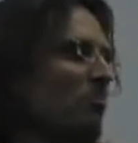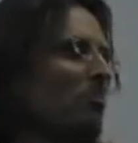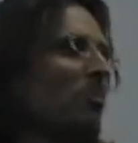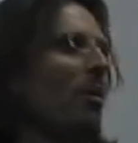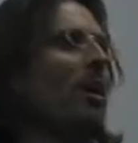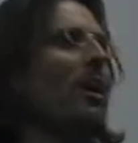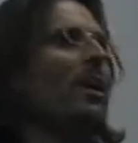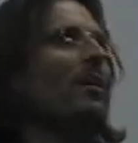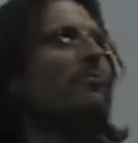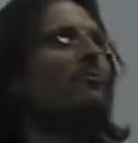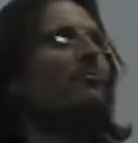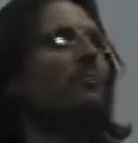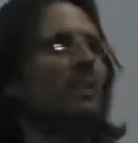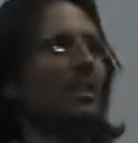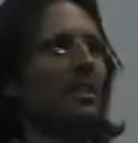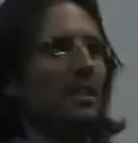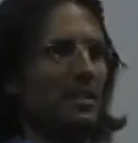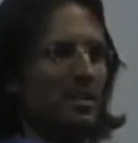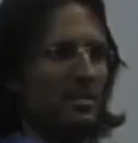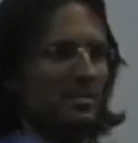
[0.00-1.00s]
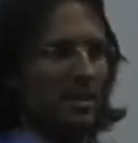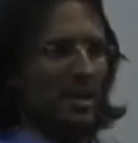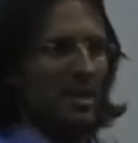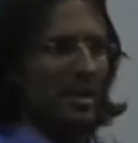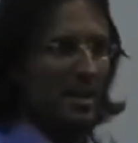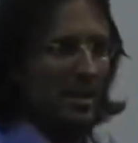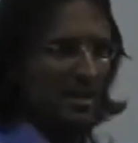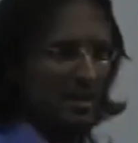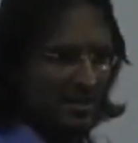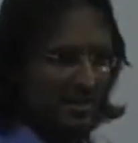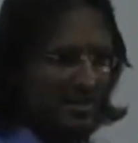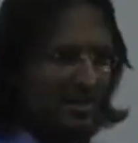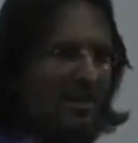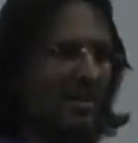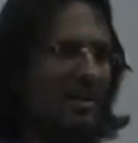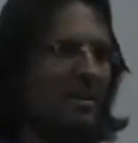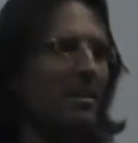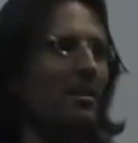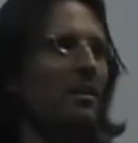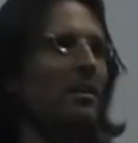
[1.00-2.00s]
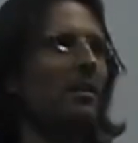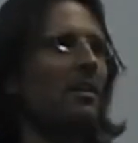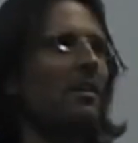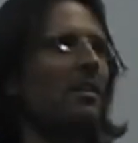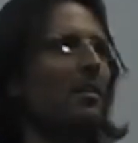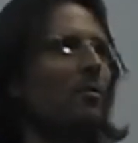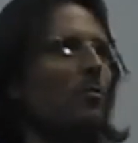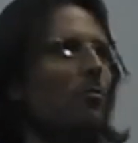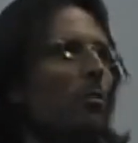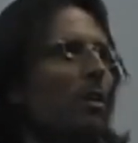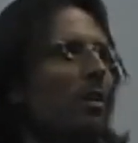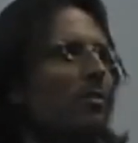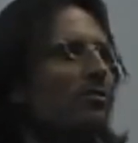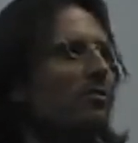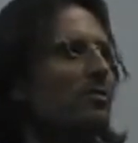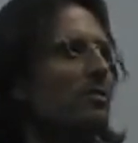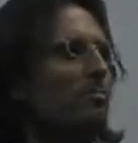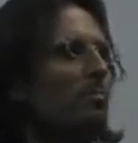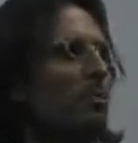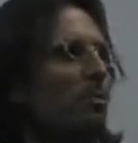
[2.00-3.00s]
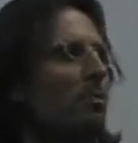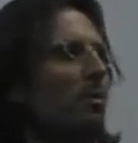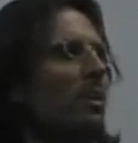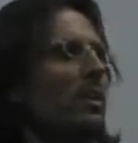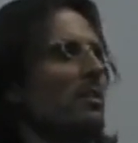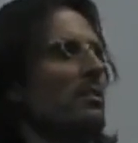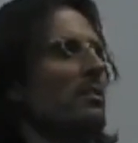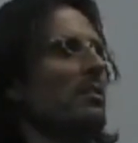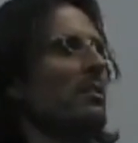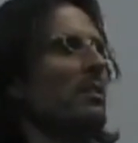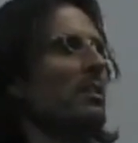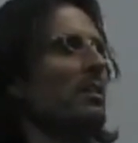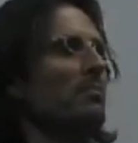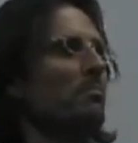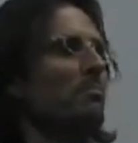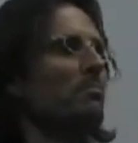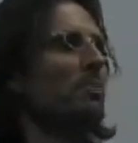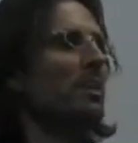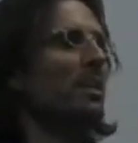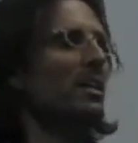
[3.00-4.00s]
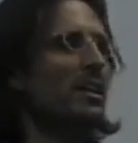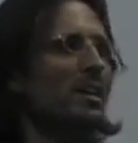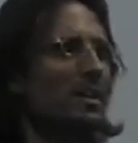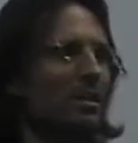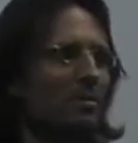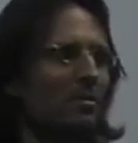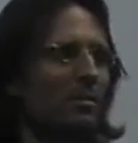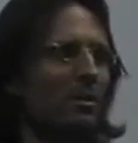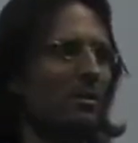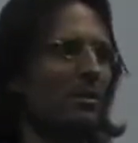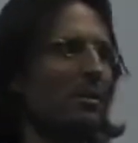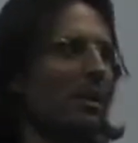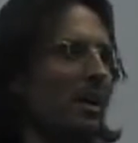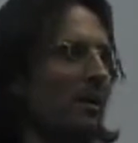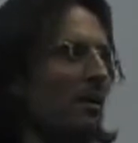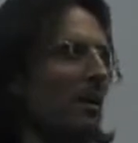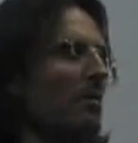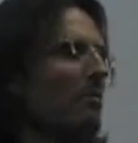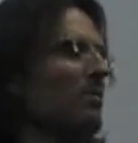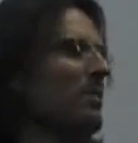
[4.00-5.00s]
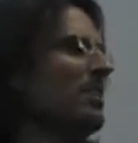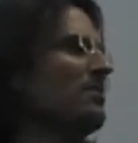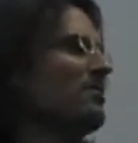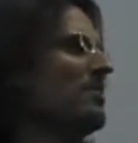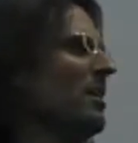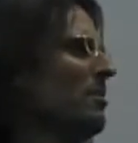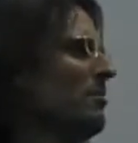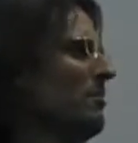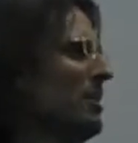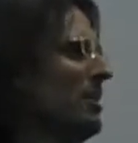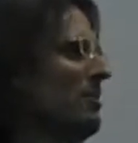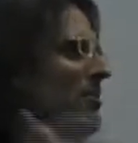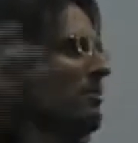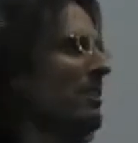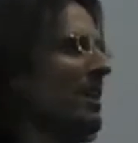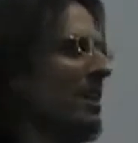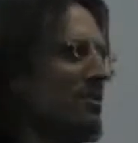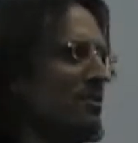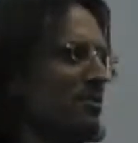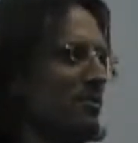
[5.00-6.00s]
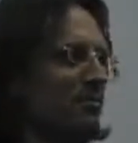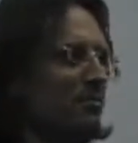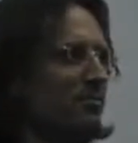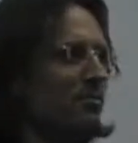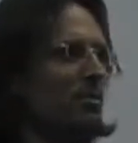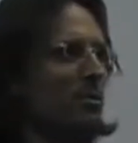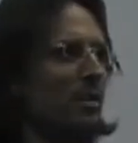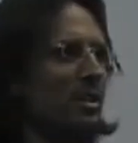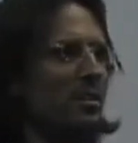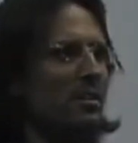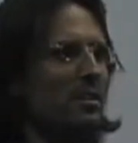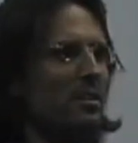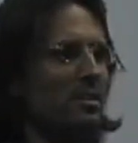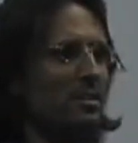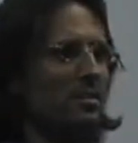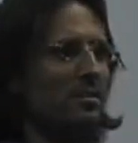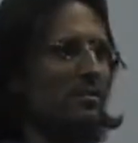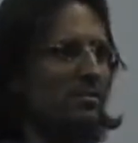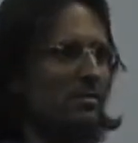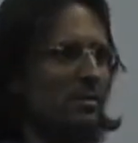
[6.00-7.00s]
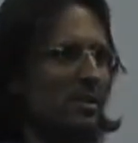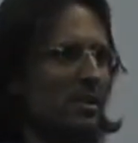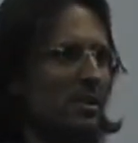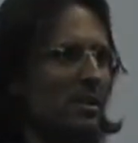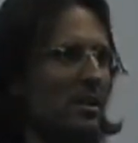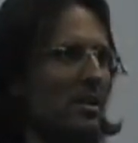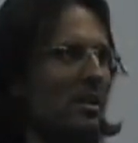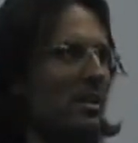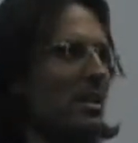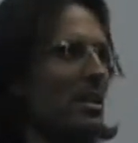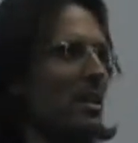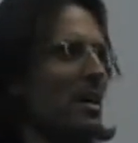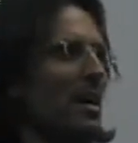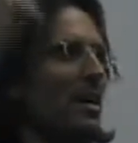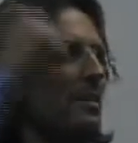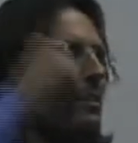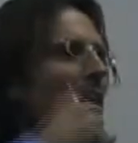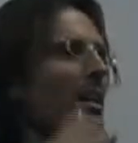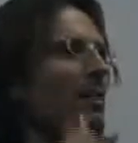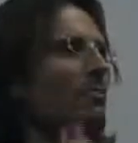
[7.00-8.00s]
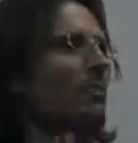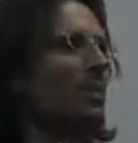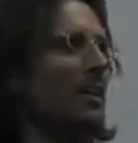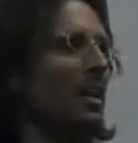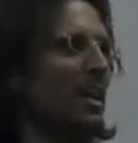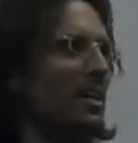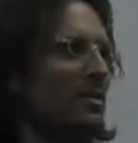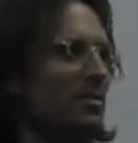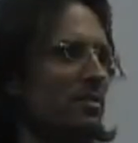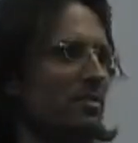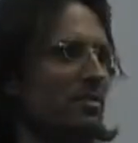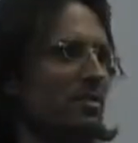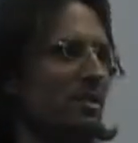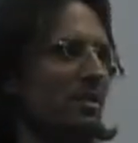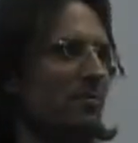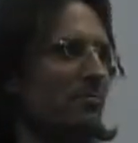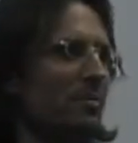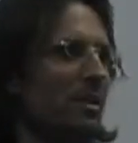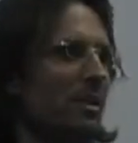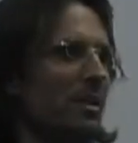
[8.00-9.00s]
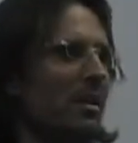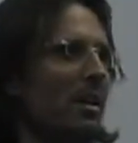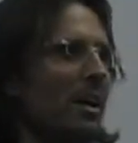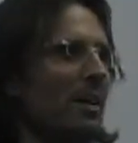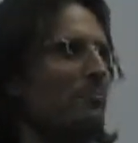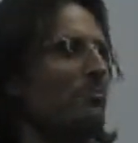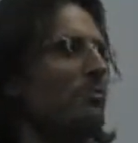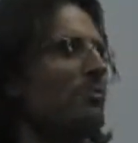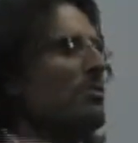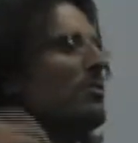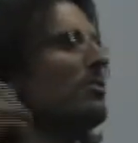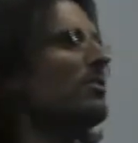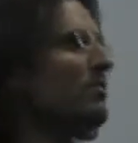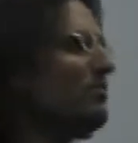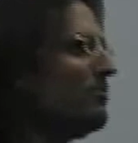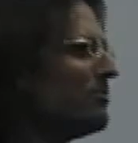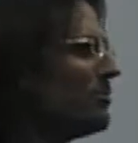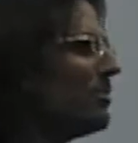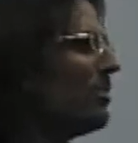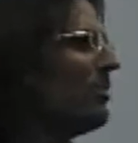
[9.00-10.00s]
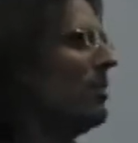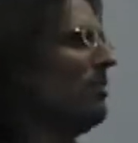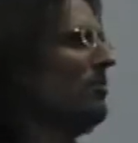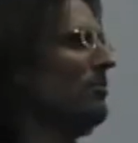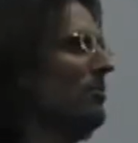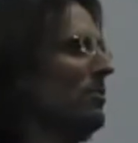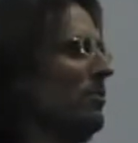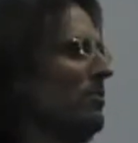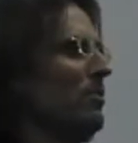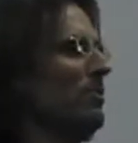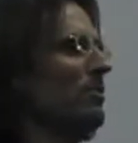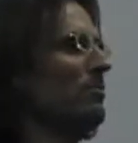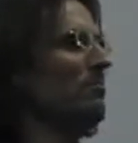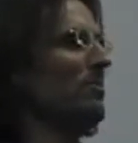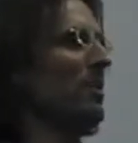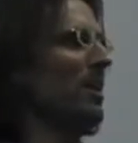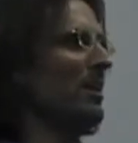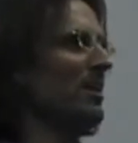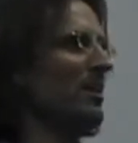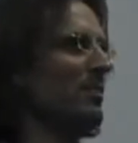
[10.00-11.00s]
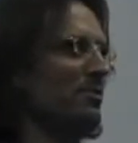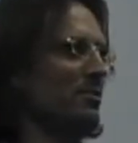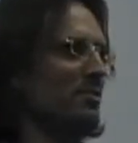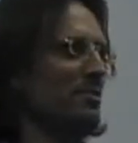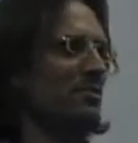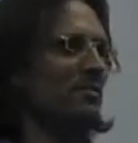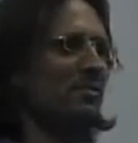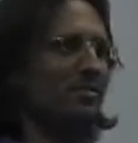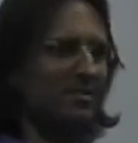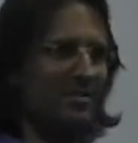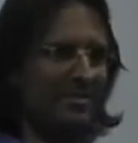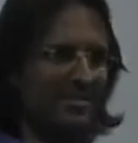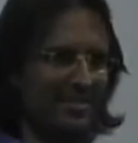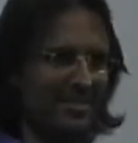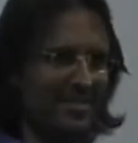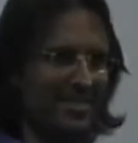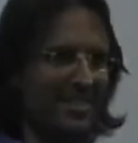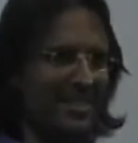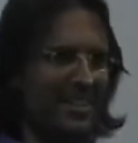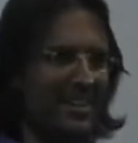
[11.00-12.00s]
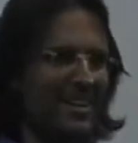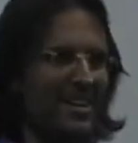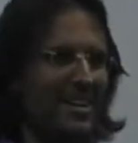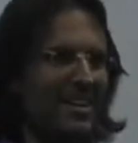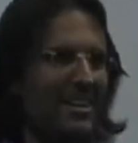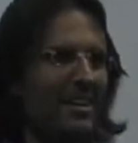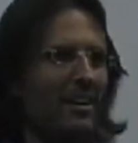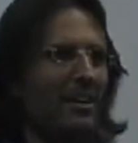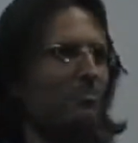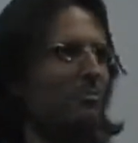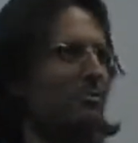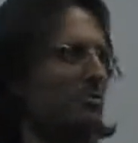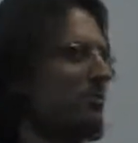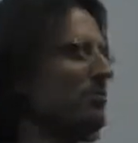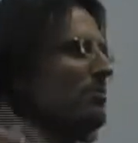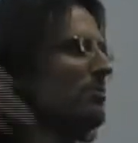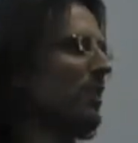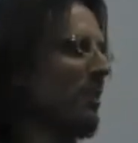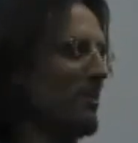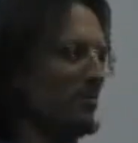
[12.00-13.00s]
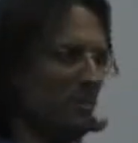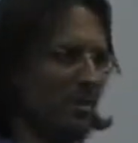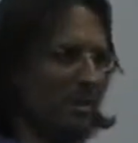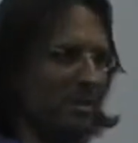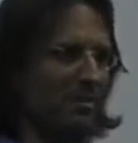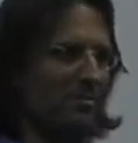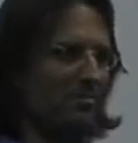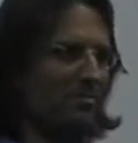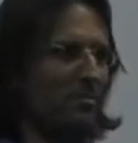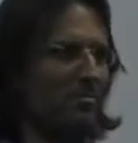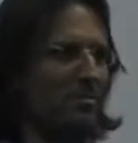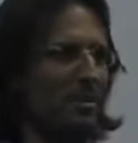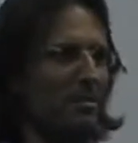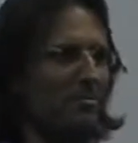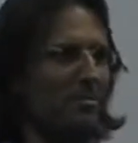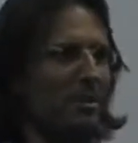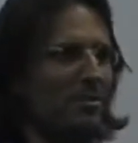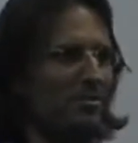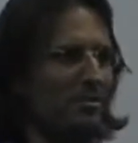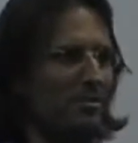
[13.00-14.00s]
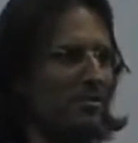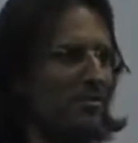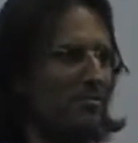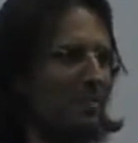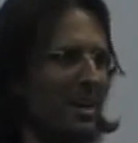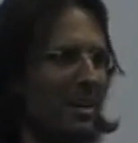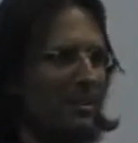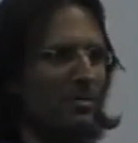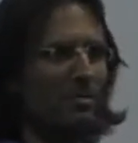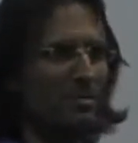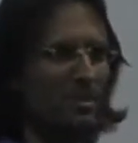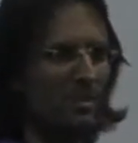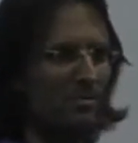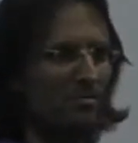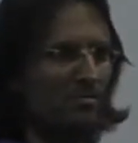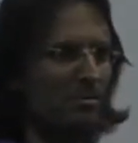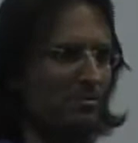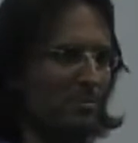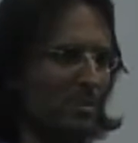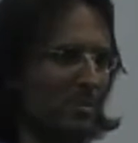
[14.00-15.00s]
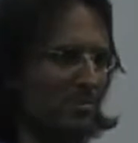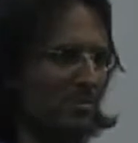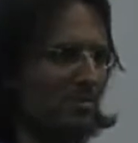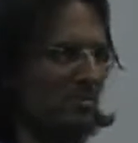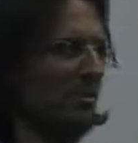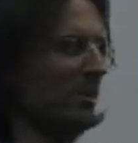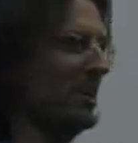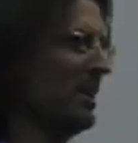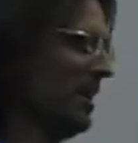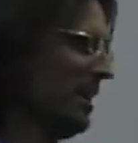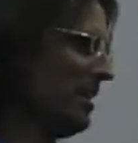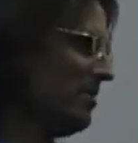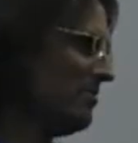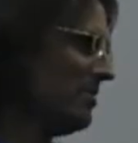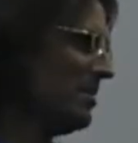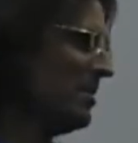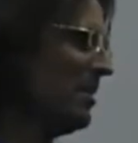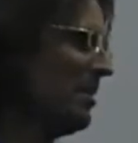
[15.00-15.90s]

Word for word: my feelings are, what's the point in being, like, I'm, let's say I've been in a relationship 40 years, and that relationship, I still have not learned my lessons. I'm still not working through my emotions about all these responses that I have.